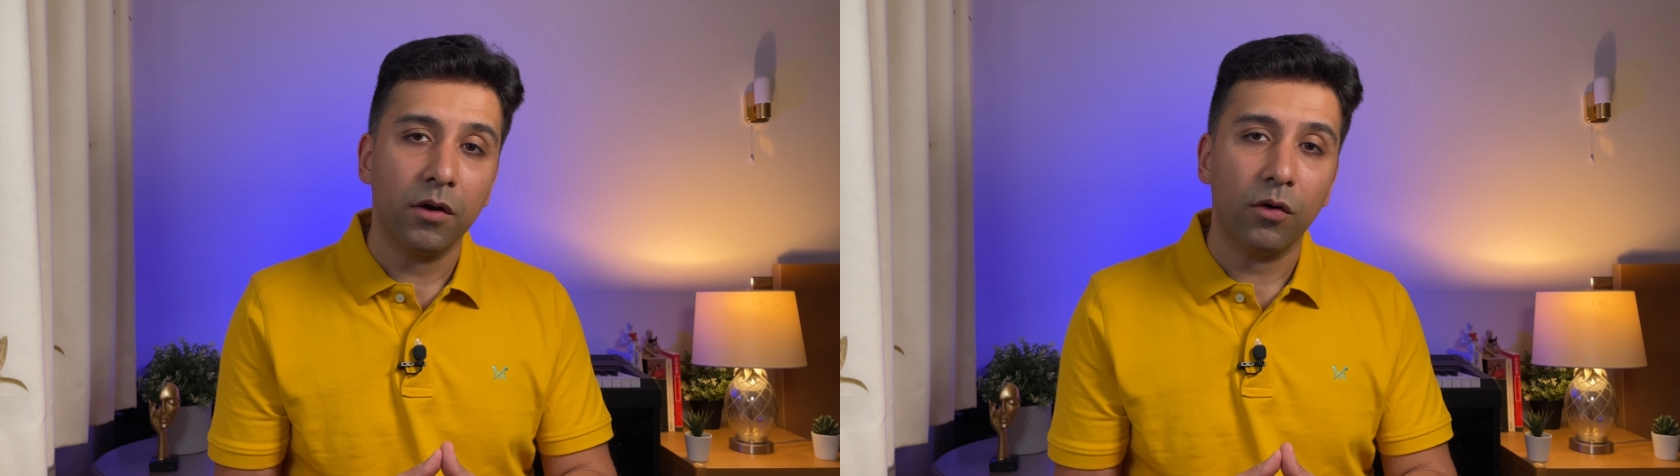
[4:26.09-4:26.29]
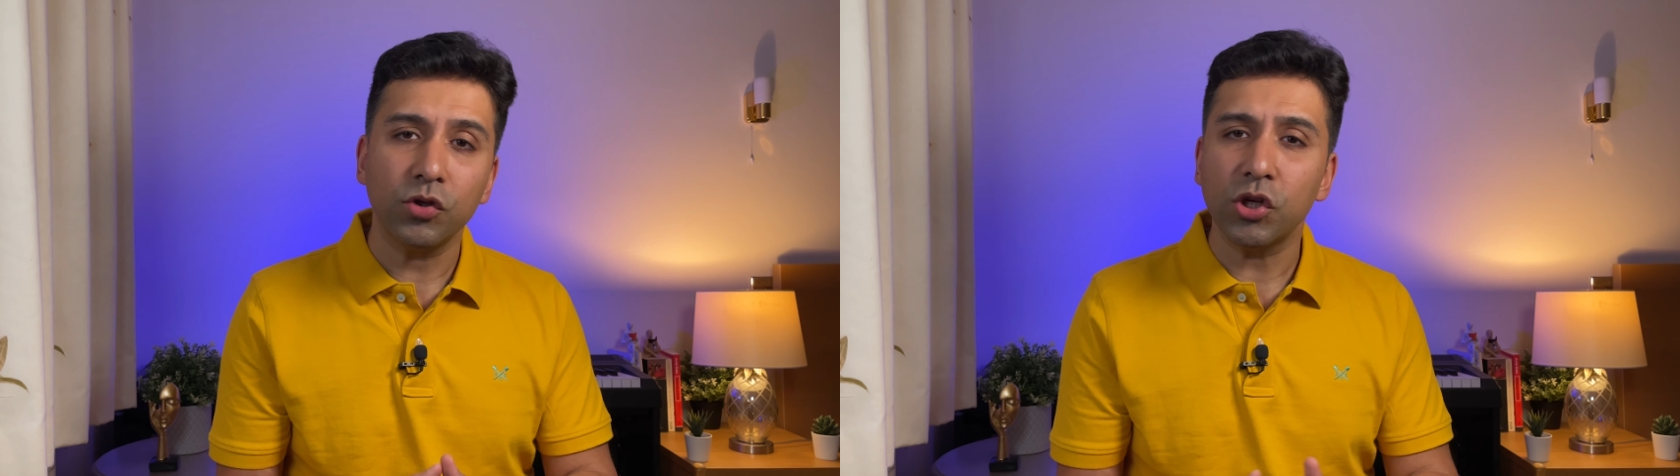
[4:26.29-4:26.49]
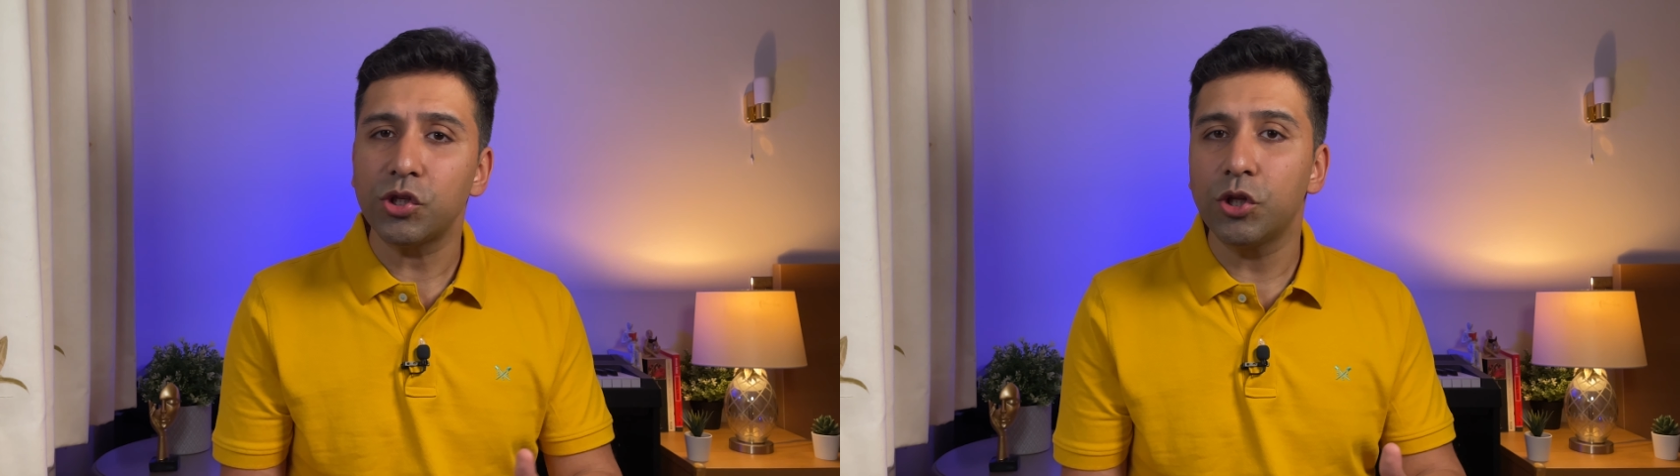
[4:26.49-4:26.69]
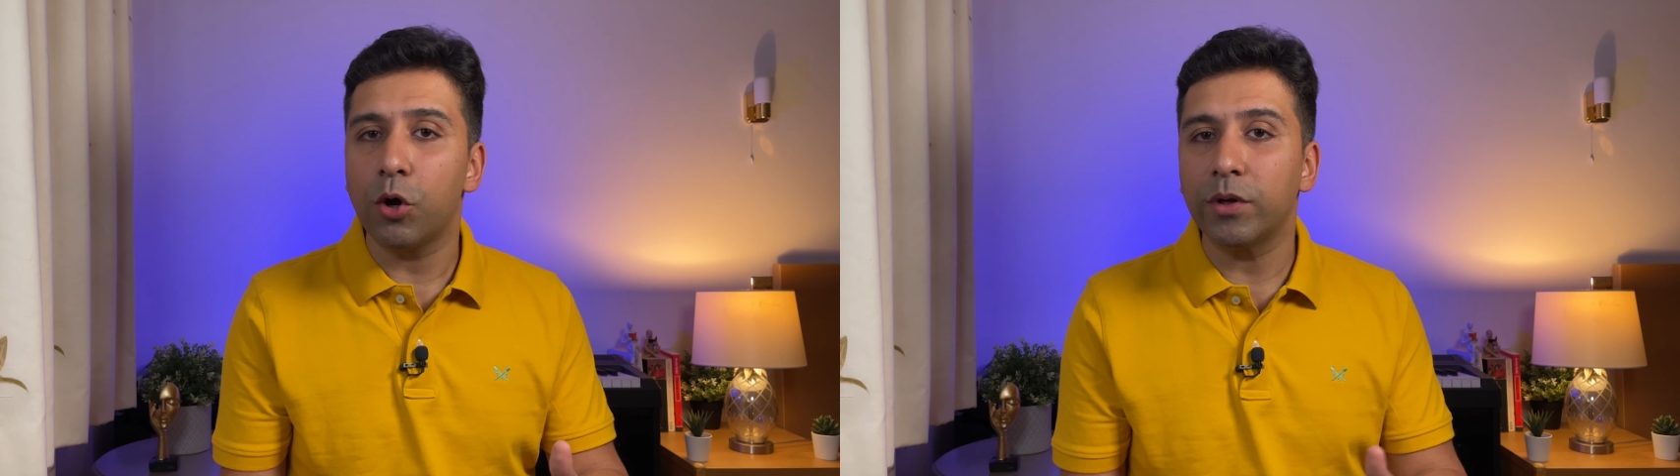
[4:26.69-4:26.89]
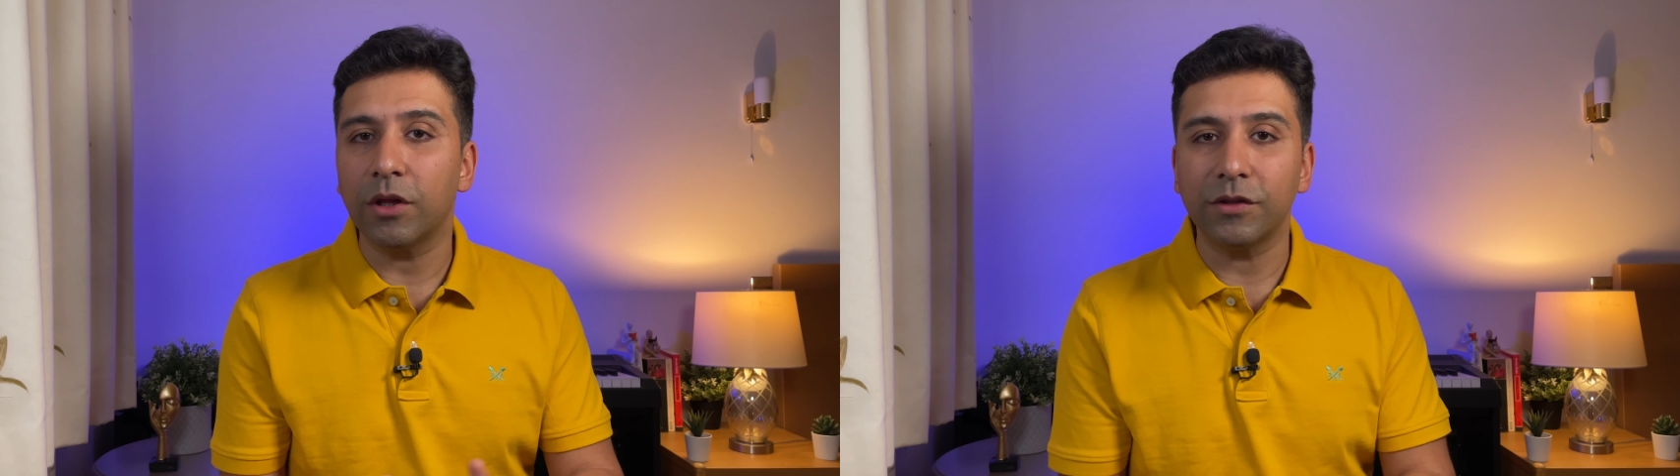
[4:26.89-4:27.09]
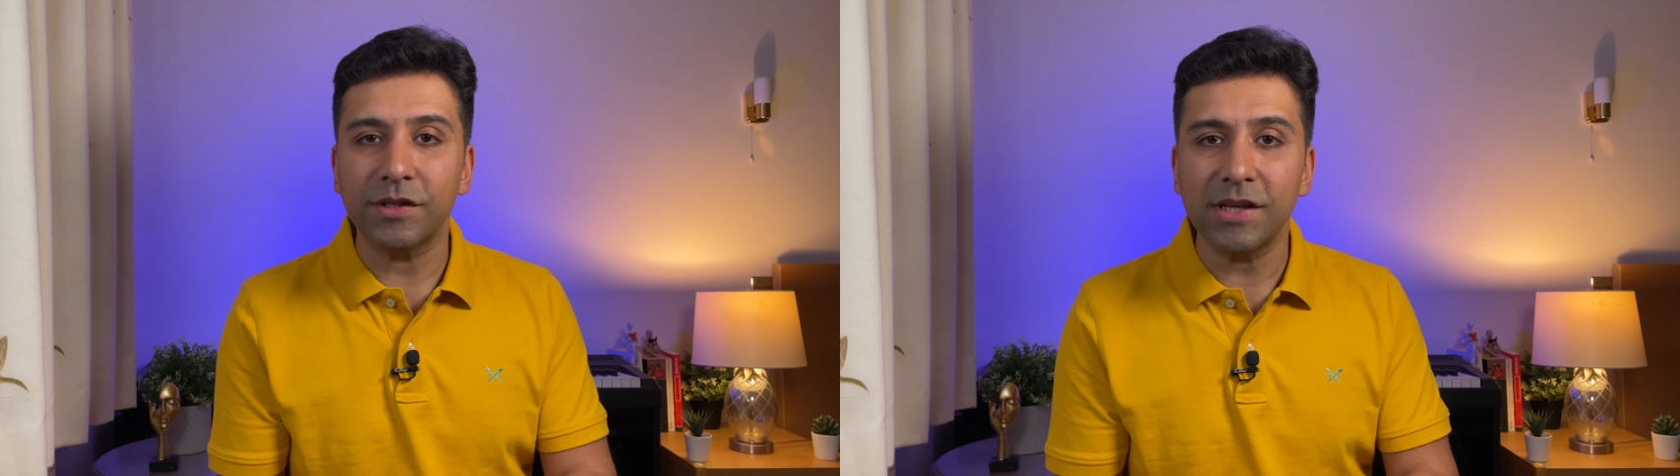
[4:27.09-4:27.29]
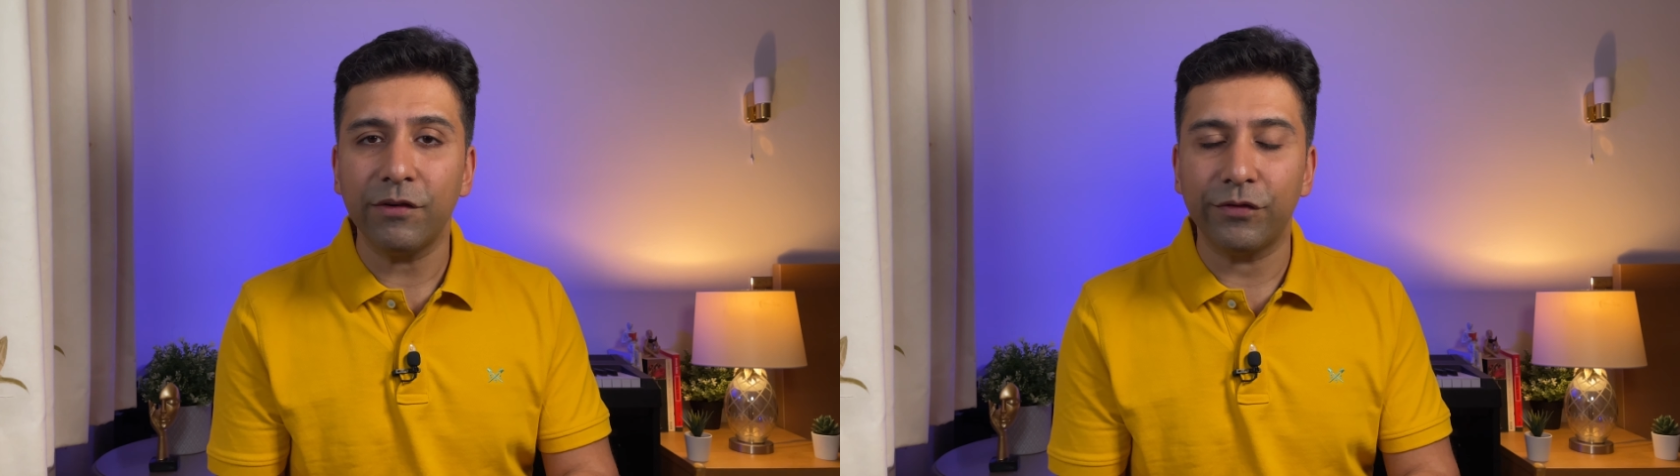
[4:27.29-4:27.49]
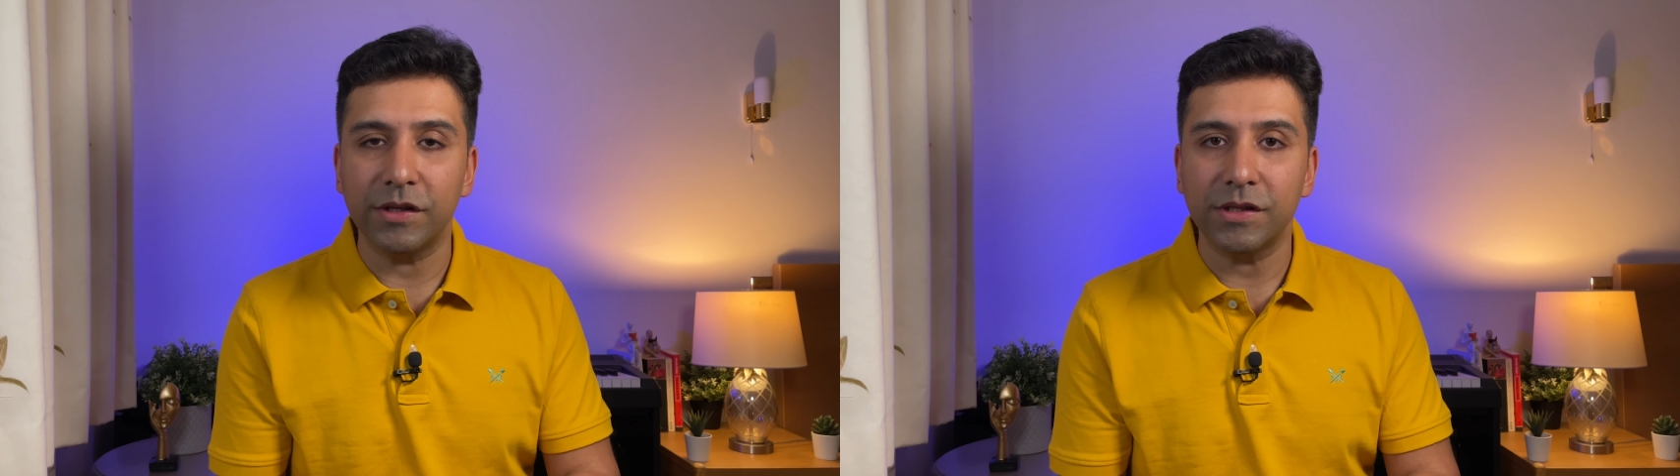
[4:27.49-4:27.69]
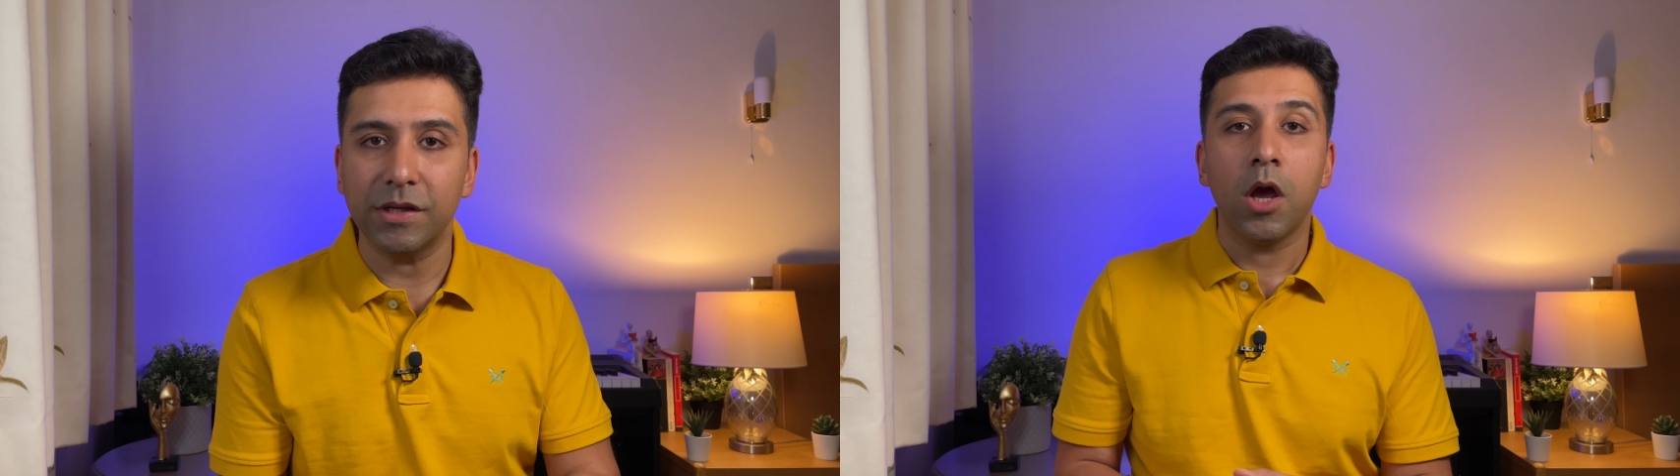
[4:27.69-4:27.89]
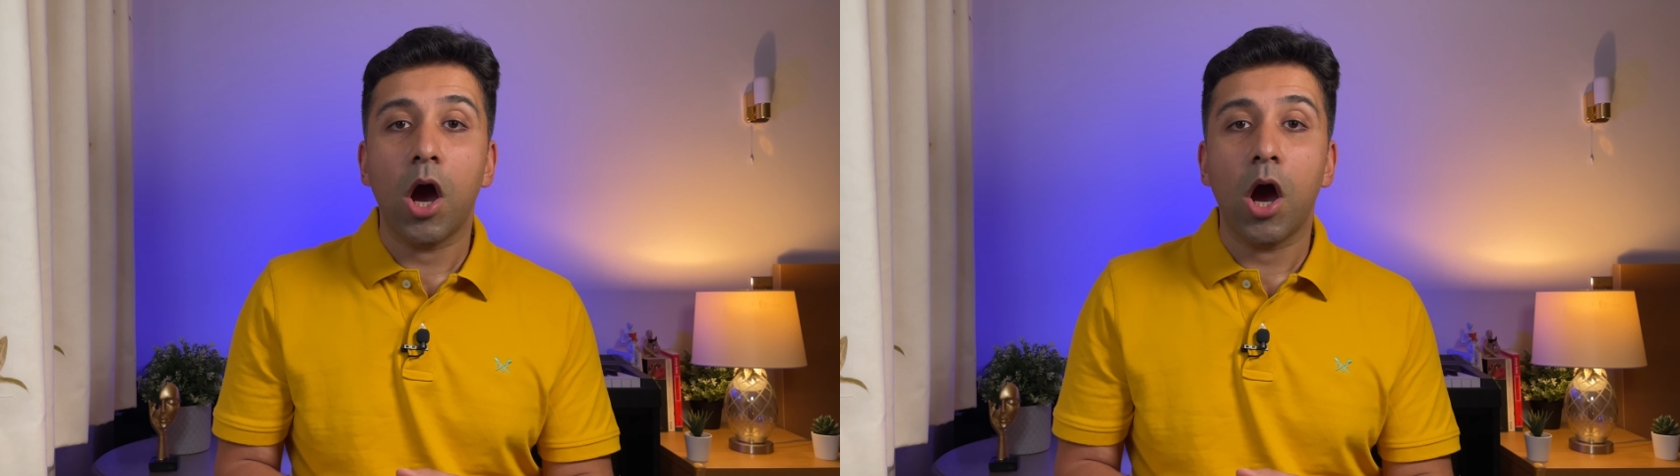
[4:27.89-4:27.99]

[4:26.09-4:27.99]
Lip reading: or just know it on the surface.